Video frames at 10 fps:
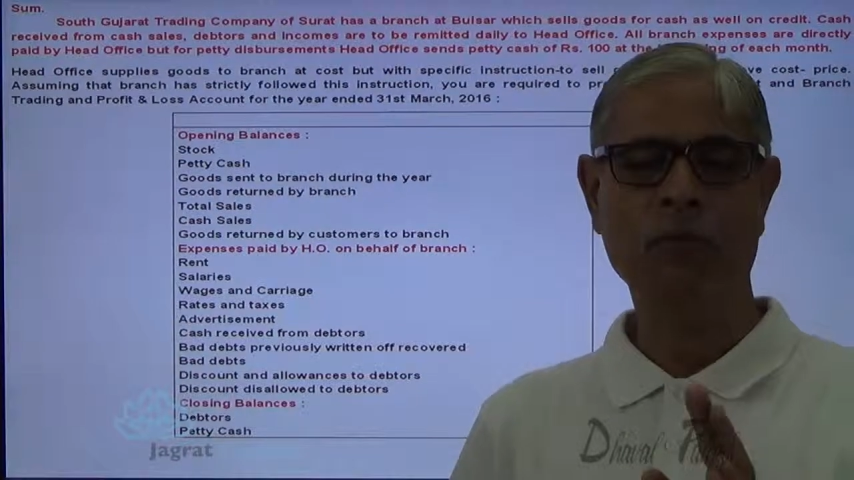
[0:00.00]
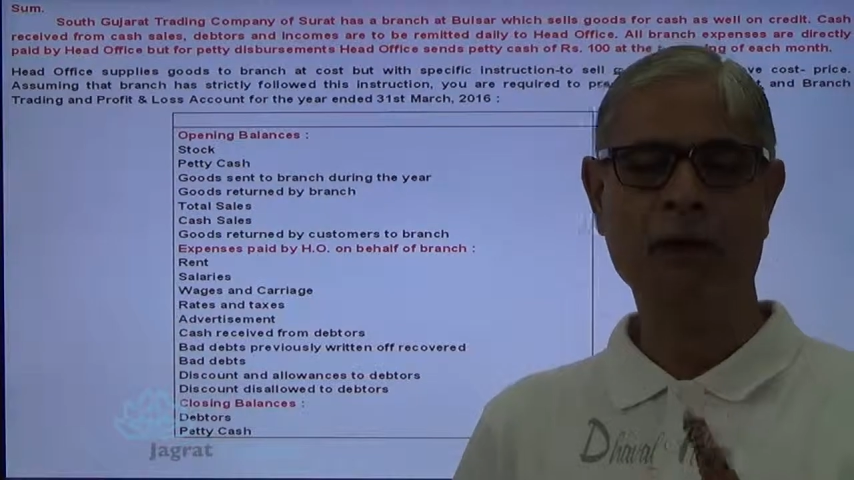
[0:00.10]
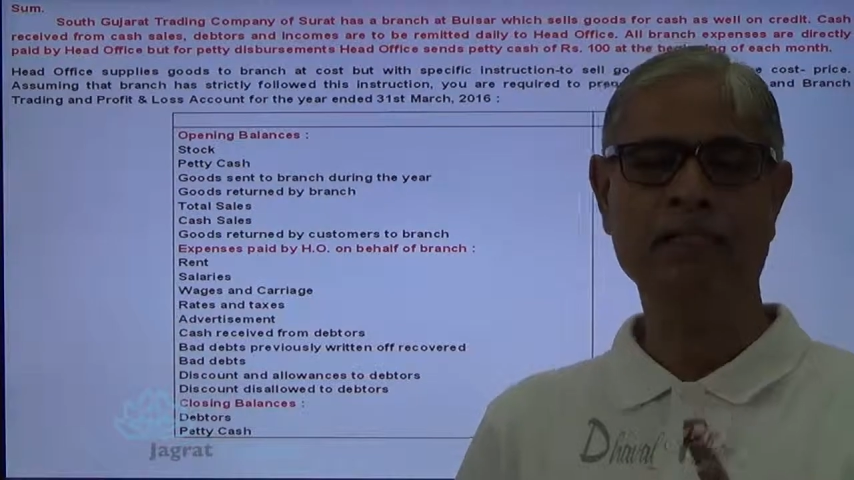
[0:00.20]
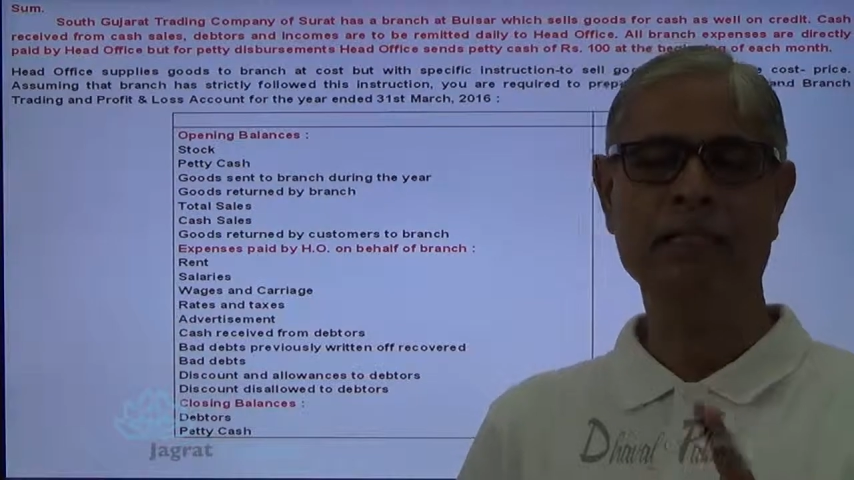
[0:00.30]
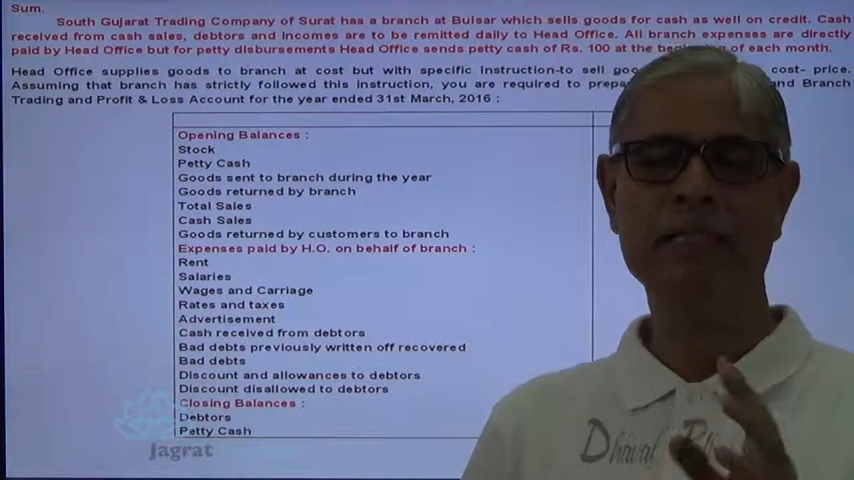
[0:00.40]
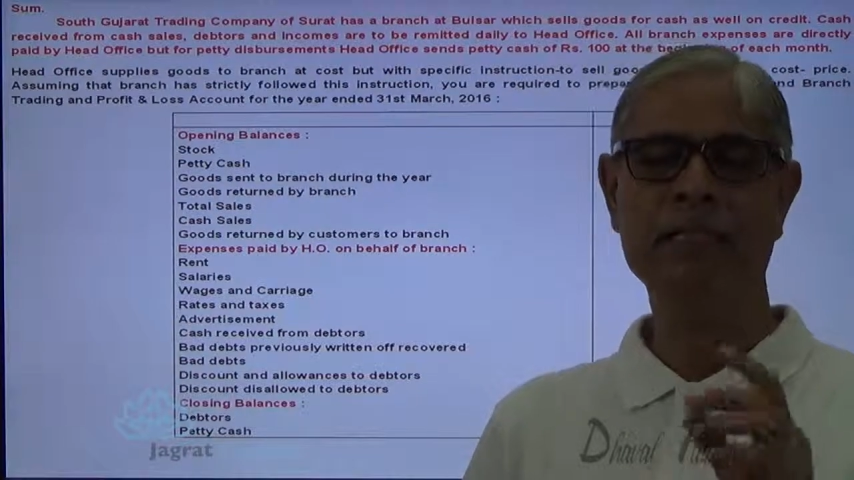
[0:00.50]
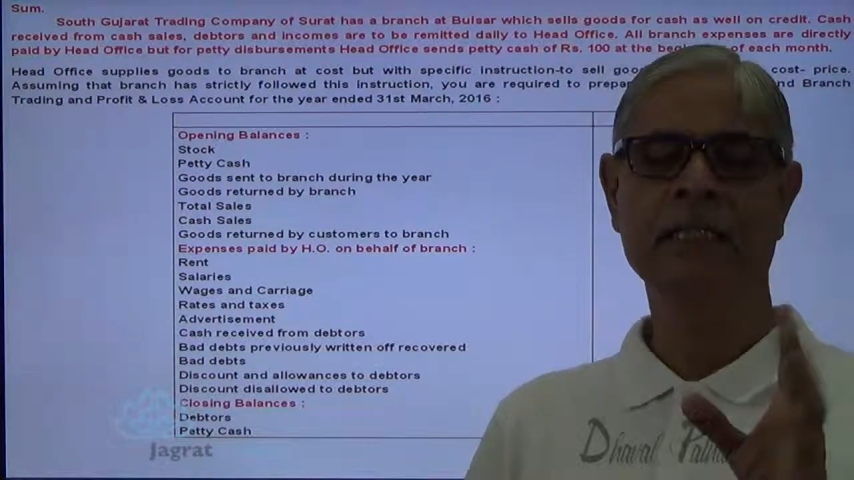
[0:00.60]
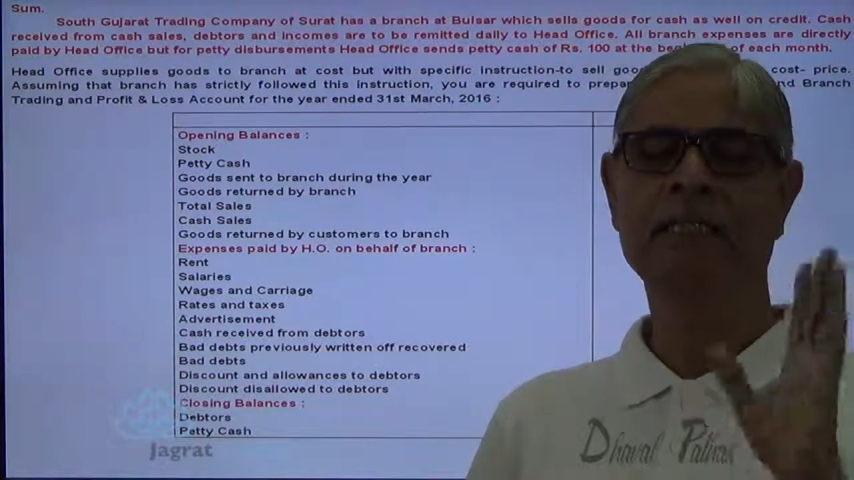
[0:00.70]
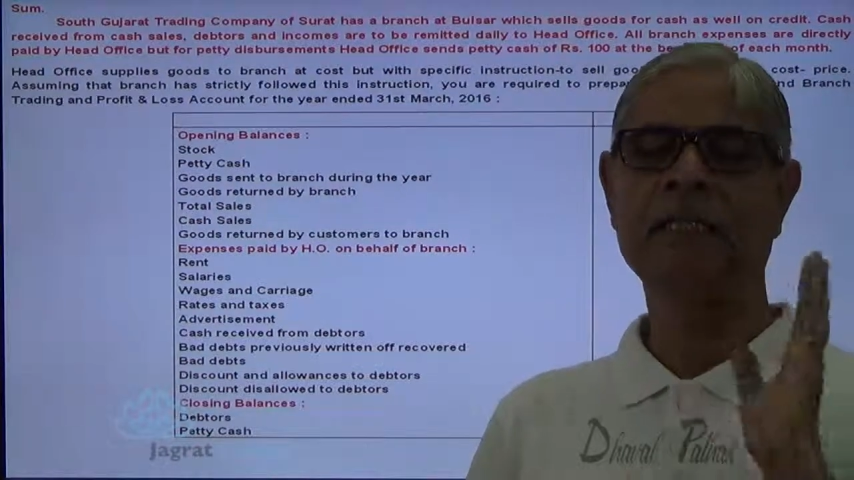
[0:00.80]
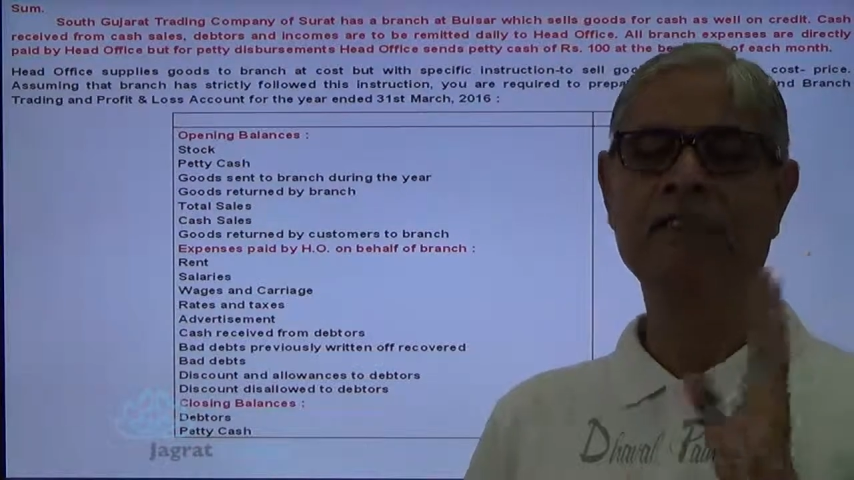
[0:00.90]
five things
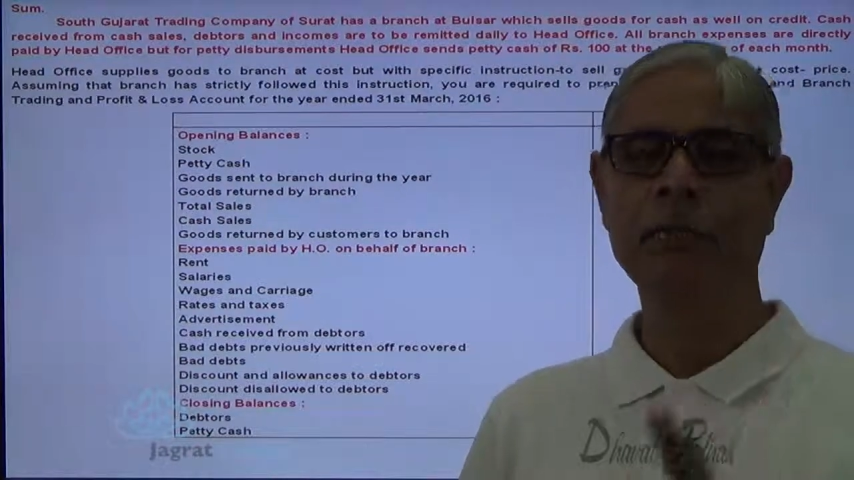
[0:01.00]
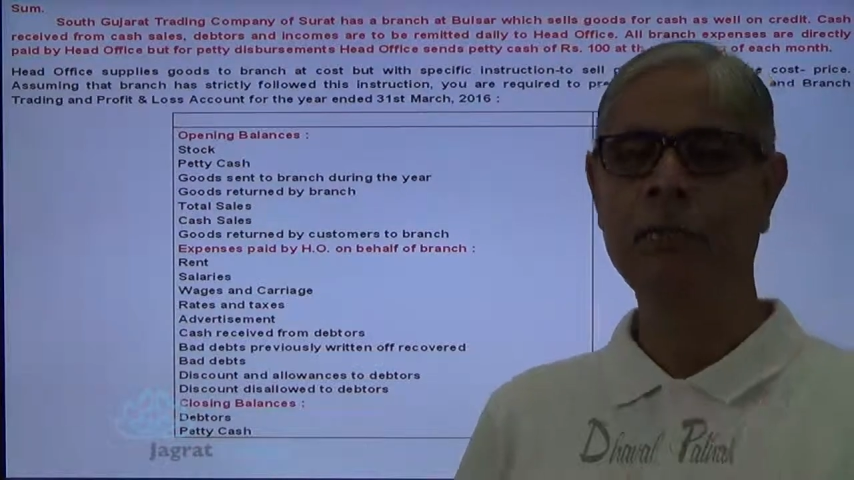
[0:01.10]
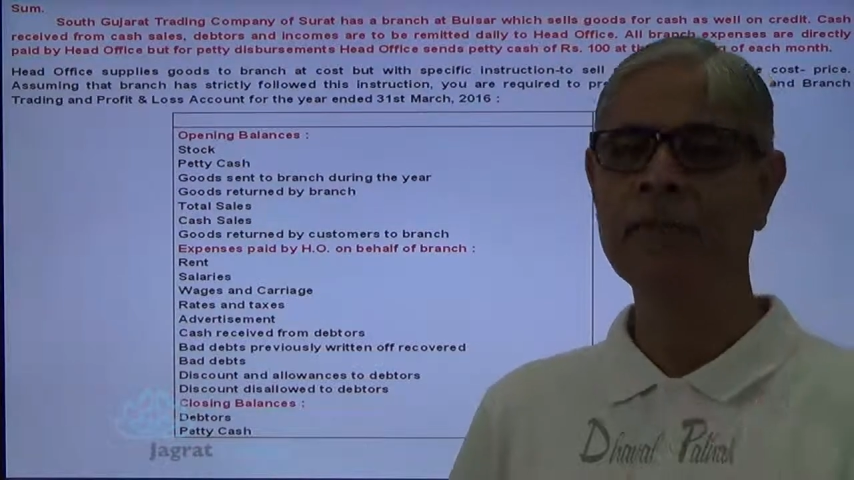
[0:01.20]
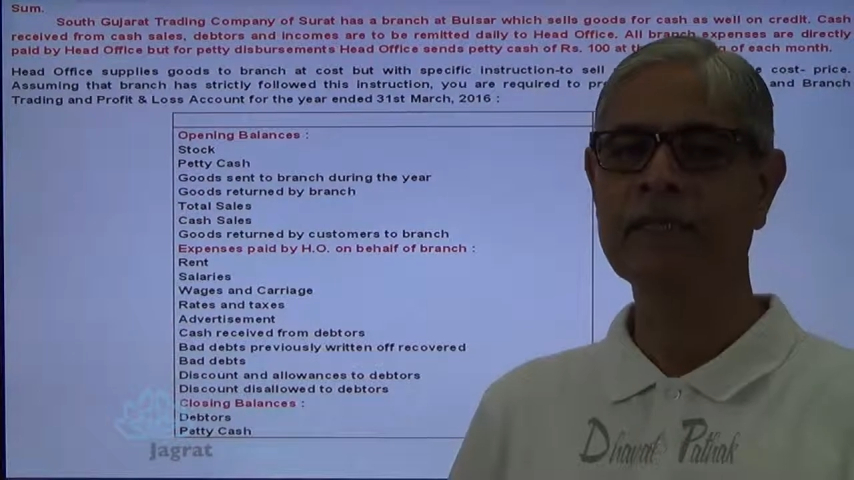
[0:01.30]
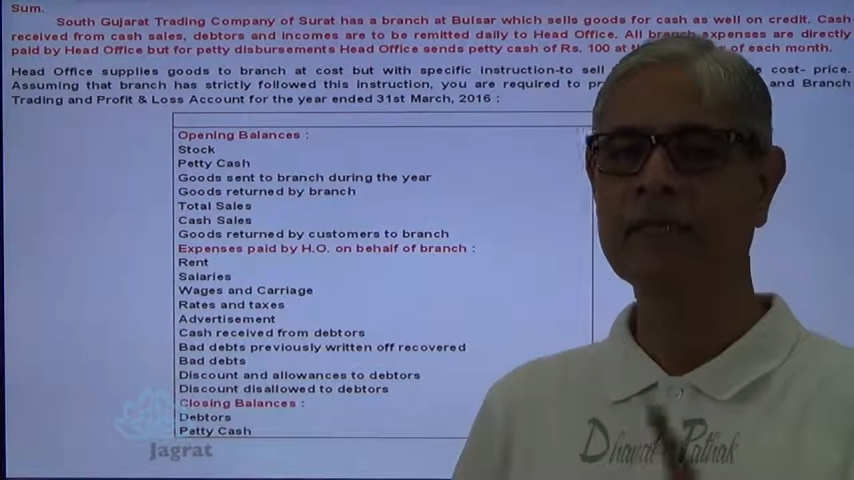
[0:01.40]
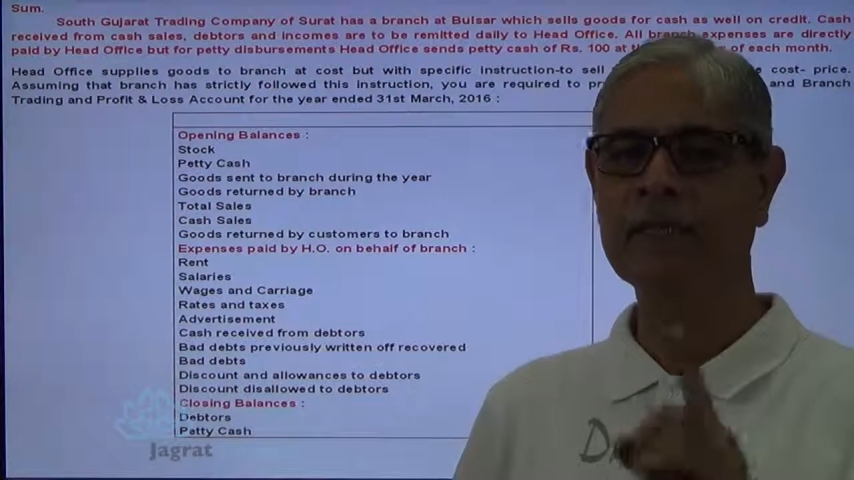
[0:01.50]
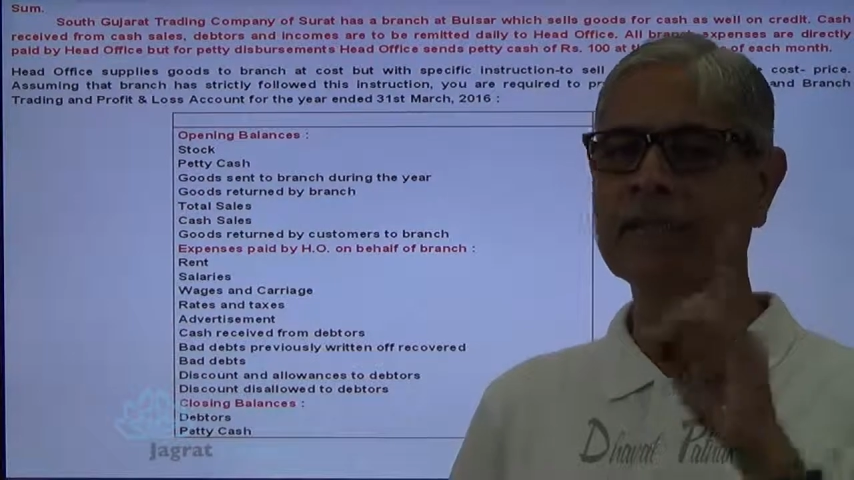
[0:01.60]
that will be missing.